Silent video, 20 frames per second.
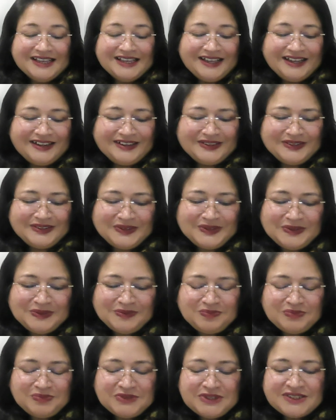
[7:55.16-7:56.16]

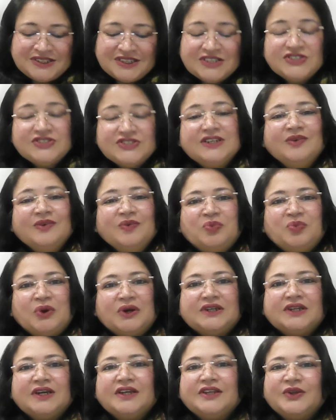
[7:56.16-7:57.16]
Sinchana,
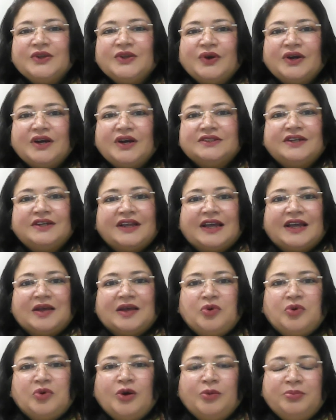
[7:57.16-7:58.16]
what are your other
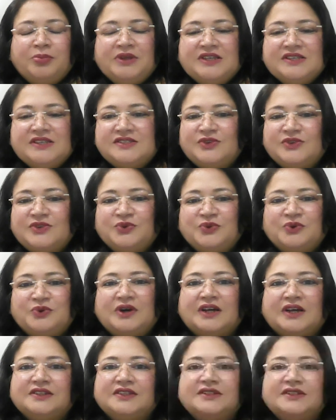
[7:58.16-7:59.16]
hobbies,
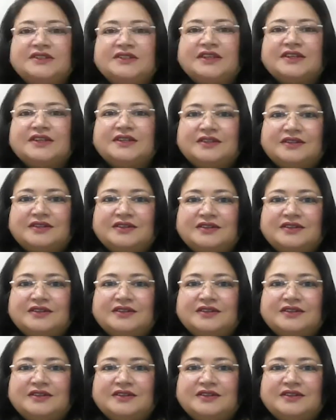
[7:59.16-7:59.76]
other than